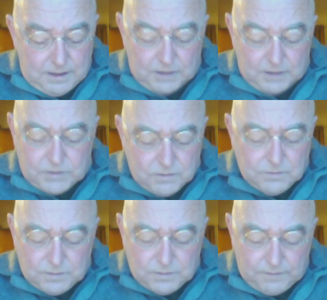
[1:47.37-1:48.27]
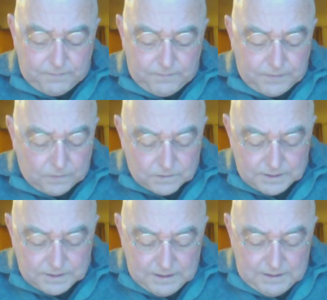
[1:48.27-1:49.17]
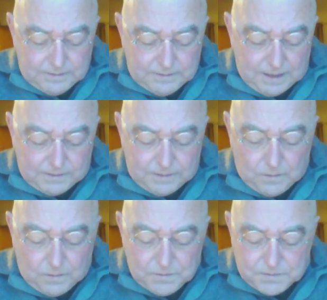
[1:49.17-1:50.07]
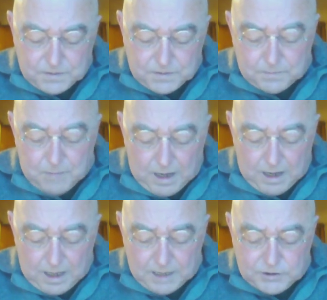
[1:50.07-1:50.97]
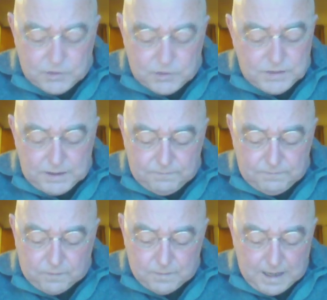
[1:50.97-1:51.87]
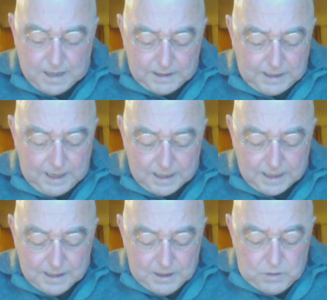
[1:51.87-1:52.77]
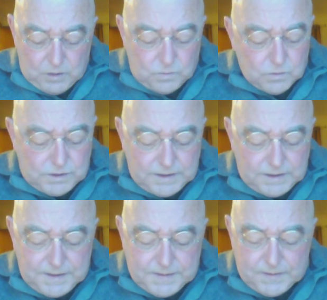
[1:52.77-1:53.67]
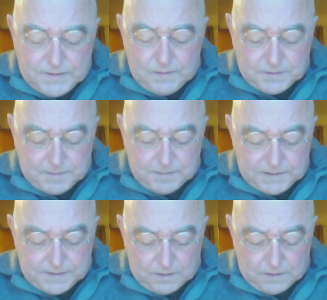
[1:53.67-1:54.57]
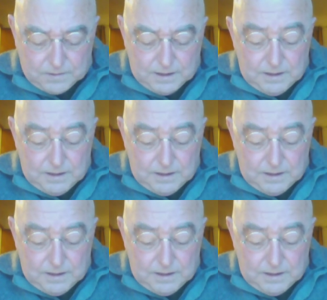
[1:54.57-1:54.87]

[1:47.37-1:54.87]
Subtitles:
and who would have thought that those with my duty for my care would desert me so